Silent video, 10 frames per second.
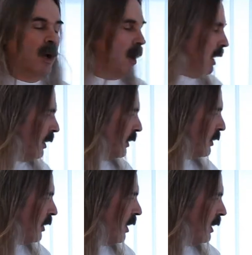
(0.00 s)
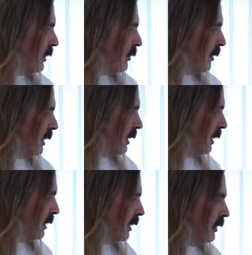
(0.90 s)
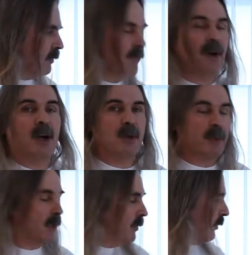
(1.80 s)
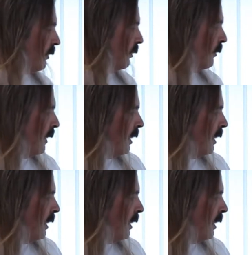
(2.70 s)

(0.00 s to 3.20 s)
On our chart, so we can continue following it through,